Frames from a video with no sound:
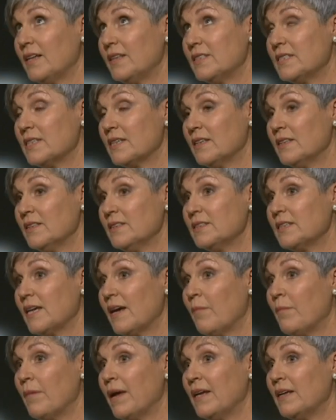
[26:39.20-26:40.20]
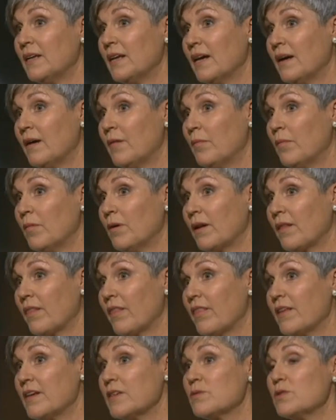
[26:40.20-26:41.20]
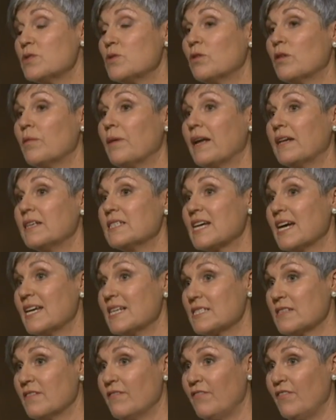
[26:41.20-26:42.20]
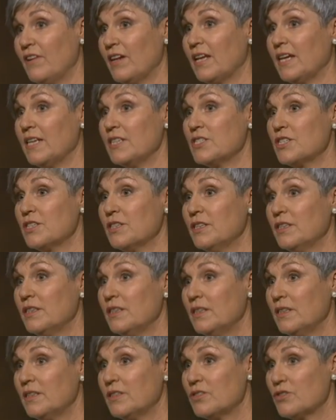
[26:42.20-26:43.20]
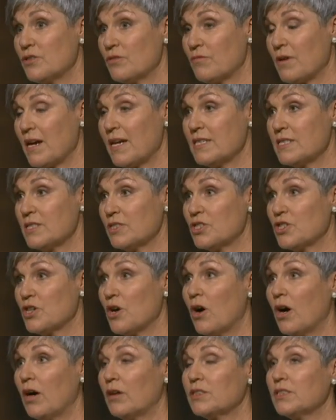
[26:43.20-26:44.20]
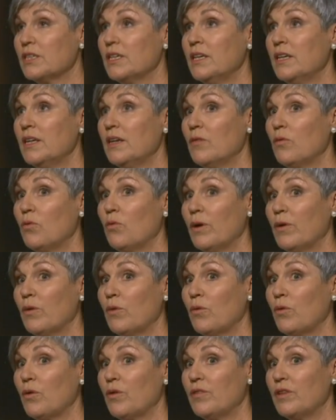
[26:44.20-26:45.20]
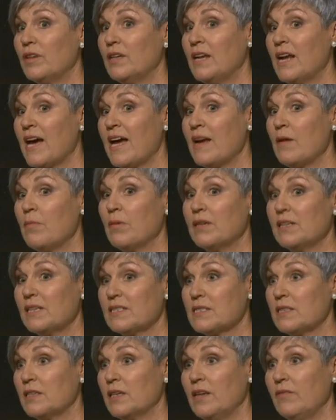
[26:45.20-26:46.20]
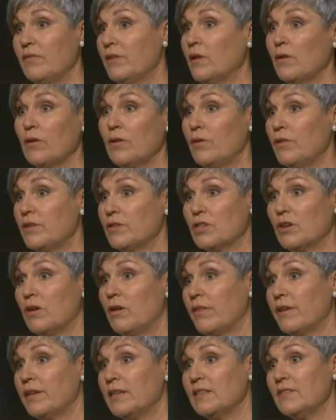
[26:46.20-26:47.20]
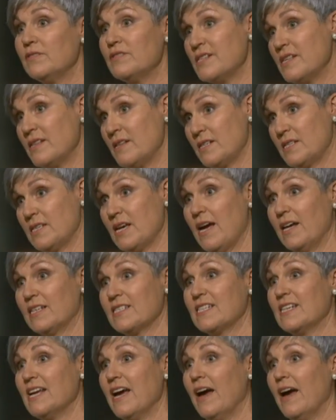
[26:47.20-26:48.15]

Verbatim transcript: it does. Our man, um, one of the things we talk about, it takes a village mm. to raise a child. Well, the neighbour doesn't even know who the child that lives in this house